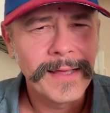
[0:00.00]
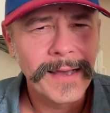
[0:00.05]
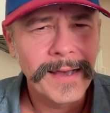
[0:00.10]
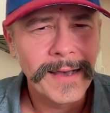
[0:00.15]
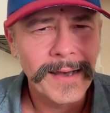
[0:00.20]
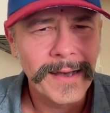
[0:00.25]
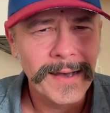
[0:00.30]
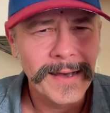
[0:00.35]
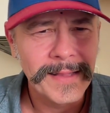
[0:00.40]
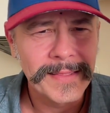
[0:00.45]

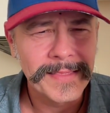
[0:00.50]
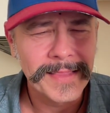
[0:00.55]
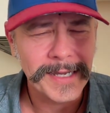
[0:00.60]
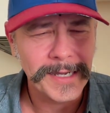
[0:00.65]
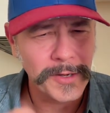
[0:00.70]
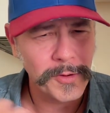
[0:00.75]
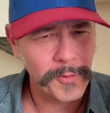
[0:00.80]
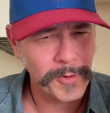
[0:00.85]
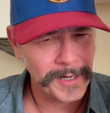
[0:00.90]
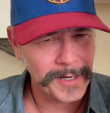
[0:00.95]

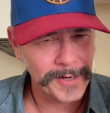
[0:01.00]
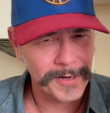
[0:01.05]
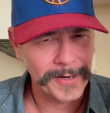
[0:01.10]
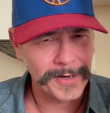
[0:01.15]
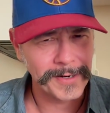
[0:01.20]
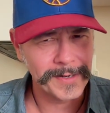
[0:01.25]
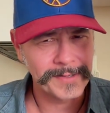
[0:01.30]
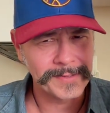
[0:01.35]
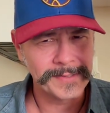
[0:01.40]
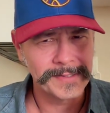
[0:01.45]
the court
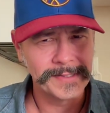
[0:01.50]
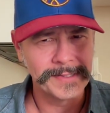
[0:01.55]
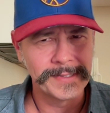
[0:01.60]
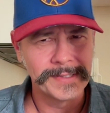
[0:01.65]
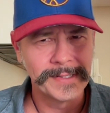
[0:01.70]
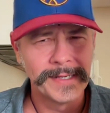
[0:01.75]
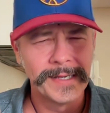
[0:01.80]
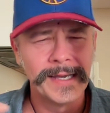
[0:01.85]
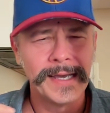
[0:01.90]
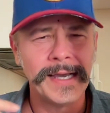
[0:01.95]

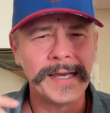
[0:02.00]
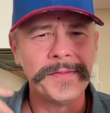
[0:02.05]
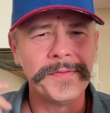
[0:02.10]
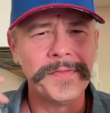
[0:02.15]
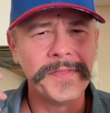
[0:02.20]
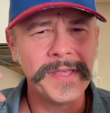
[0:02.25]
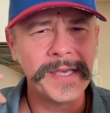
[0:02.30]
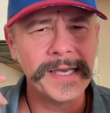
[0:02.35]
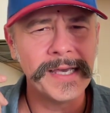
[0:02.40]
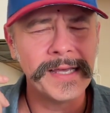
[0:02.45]
cards,
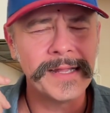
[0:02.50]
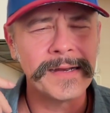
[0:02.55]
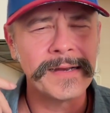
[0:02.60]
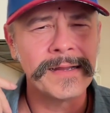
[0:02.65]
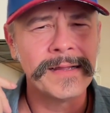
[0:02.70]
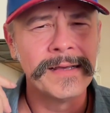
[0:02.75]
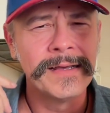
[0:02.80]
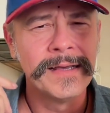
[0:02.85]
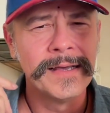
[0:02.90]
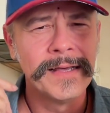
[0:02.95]
and
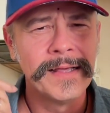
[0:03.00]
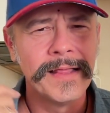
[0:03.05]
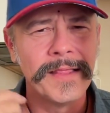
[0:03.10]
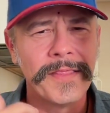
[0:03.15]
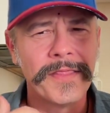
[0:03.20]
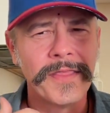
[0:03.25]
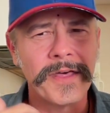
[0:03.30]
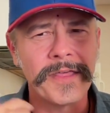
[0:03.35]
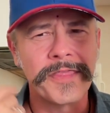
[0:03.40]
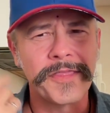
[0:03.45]
then
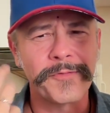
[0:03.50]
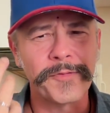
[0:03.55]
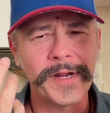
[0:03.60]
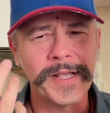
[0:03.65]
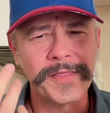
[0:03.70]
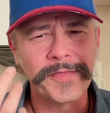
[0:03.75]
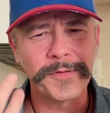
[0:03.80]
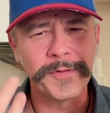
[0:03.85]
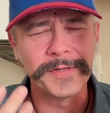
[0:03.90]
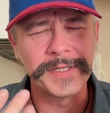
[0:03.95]
the 3
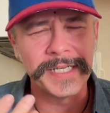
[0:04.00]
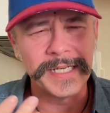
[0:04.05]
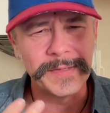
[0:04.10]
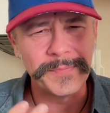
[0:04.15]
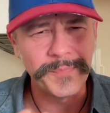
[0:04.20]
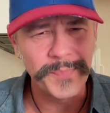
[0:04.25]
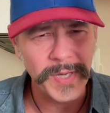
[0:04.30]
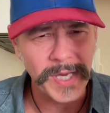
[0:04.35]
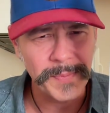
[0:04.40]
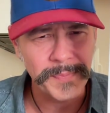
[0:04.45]
through
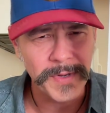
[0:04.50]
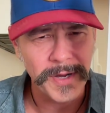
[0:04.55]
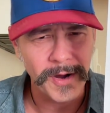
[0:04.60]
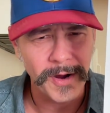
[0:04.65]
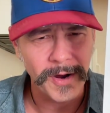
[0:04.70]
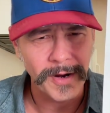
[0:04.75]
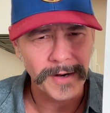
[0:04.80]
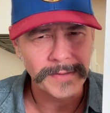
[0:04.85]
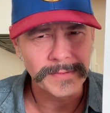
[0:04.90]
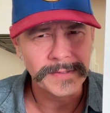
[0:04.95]
10 pip
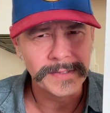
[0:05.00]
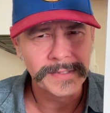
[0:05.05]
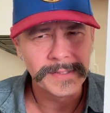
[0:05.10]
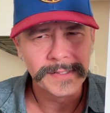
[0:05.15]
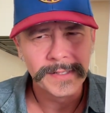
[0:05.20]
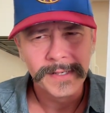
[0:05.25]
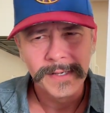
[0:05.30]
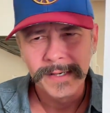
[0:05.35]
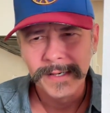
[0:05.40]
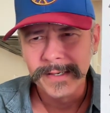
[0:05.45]
cards.
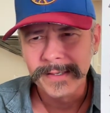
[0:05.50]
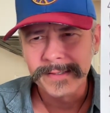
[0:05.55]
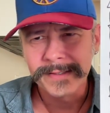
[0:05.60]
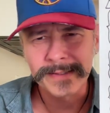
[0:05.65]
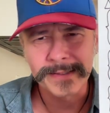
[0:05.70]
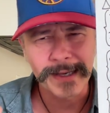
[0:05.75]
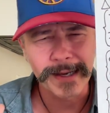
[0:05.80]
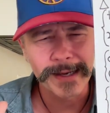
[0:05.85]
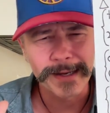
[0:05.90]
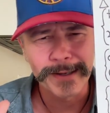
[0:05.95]

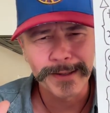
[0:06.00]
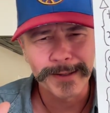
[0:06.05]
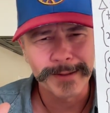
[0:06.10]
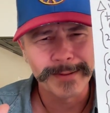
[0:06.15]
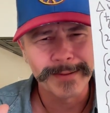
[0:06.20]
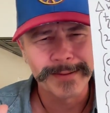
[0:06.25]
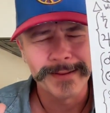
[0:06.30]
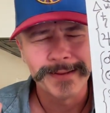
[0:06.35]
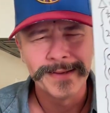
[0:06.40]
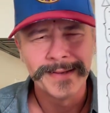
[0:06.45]

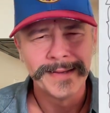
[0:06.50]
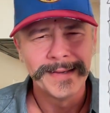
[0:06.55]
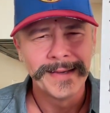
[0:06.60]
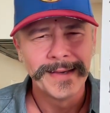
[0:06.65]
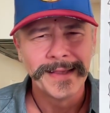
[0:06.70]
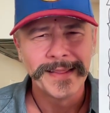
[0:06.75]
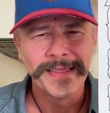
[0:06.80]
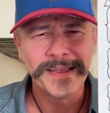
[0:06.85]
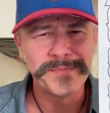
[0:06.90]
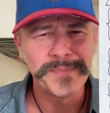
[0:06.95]
So
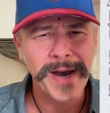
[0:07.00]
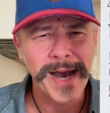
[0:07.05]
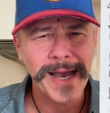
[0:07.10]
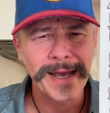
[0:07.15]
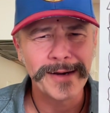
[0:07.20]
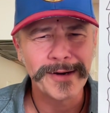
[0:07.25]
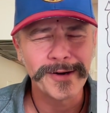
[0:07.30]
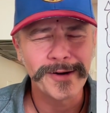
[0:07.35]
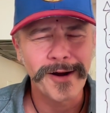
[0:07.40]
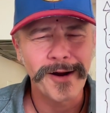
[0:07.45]
the
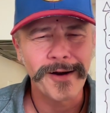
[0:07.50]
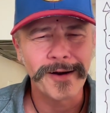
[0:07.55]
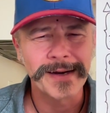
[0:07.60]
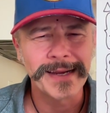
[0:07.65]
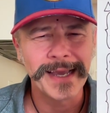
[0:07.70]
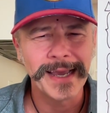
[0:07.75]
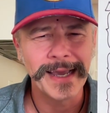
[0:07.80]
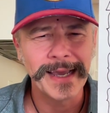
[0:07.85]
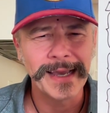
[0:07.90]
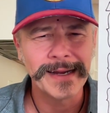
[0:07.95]
Minor
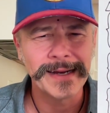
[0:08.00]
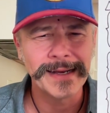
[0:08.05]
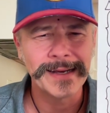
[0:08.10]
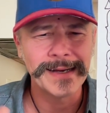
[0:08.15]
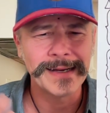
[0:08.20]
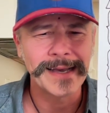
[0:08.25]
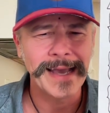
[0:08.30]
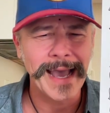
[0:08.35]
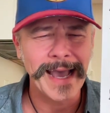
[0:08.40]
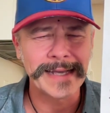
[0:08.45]

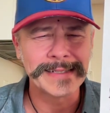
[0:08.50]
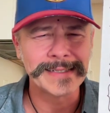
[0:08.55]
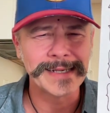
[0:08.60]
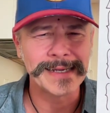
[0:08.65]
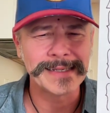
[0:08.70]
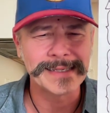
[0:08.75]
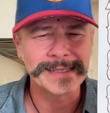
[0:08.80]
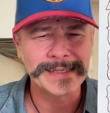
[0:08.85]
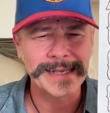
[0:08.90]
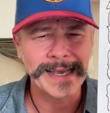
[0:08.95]
Arcana, as
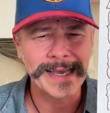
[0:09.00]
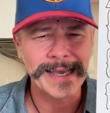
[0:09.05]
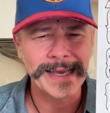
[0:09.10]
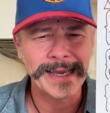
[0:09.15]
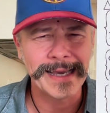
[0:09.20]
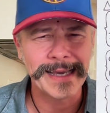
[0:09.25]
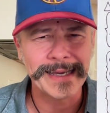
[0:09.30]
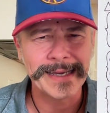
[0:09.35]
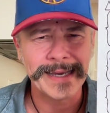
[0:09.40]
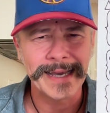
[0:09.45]

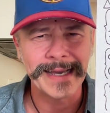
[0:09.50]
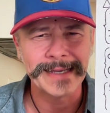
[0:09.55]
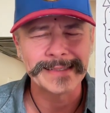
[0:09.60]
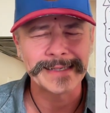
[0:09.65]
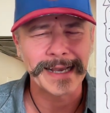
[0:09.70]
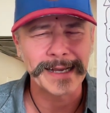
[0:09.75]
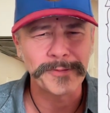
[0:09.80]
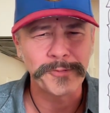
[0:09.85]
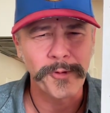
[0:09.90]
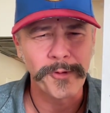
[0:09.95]

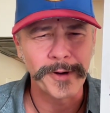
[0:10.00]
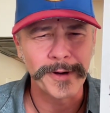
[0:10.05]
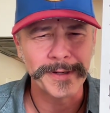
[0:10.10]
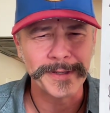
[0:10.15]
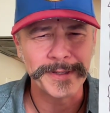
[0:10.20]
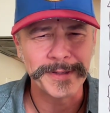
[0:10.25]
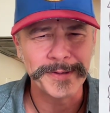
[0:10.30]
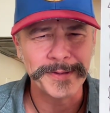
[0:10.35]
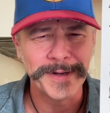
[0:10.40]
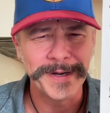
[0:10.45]
I
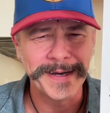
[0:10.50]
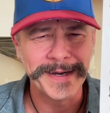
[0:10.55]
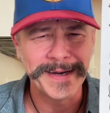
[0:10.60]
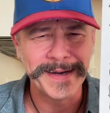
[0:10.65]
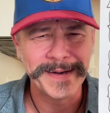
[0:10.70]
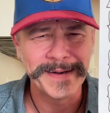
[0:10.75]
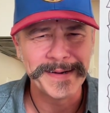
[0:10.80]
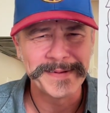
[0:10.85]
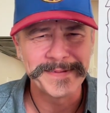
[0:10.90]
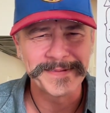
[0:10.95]
warned you
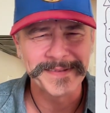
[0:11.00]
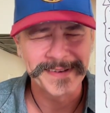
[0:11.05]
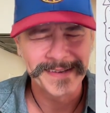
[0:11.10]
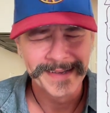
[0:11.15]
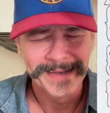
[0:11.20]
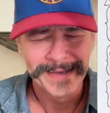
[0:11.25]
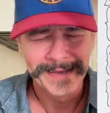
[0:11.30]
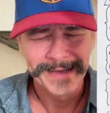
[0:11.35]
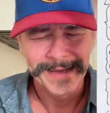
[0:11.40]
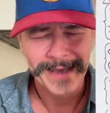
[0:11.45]

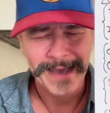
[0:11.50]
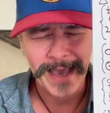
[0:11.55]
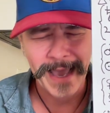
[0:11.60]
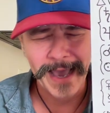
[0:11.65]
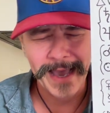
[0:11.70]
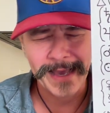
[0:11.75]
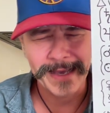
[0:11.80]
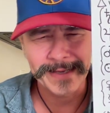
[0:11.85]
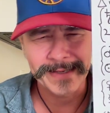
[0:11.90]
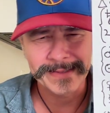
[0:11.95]
of,
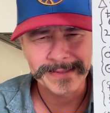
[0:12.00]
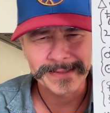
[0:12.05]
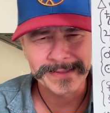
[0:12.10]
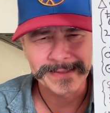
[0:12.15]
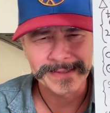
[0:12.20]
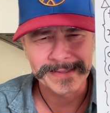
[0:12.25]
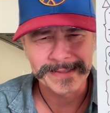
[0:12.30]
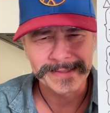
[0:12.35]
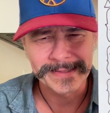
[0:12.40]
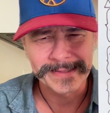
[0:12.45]

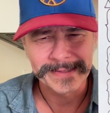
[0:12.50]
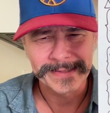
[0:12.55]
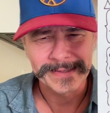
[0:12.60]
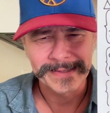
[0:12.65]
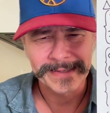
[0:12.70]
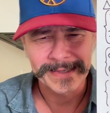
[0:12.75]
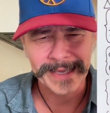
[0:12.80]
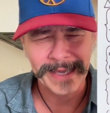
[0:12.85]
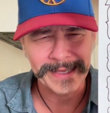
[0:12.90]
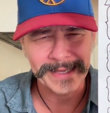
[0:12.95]
as
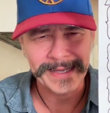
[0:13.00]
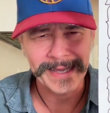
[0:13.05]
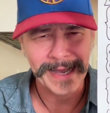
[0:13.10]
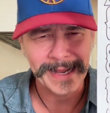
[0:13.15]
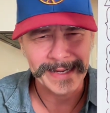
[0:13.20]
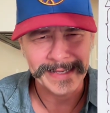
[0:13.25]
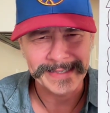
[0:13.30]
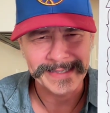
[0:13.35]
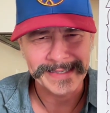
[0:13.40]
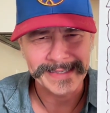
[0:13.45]
can't
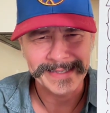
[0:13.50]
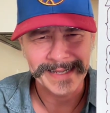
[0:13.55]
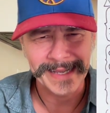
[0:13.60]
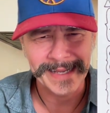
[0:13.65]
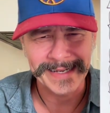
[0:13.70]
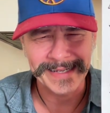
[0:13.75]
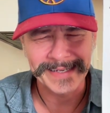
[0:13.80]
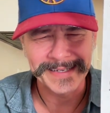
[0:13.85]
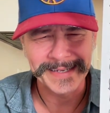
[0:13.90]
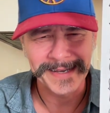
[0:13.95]
kind of
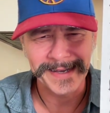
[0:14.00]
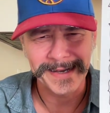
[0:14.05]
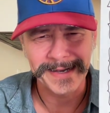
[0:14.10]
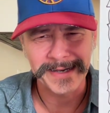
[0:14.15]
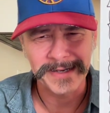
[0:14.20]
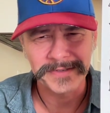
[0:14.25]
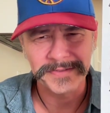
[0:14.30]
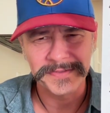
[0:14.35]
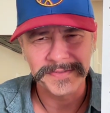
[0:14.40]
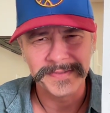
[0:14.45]
state
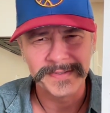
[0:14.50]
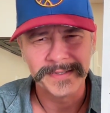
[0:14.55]
enough,